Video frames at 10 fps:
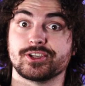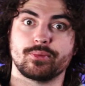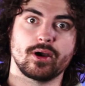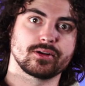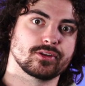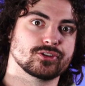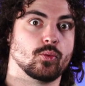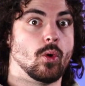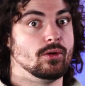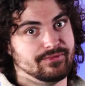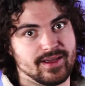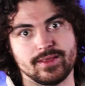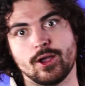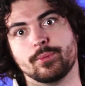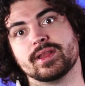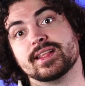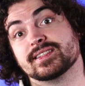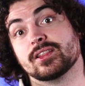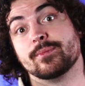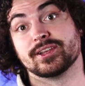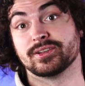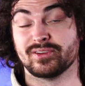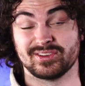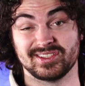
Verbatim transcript: your particles won't find the openings in the mesh of your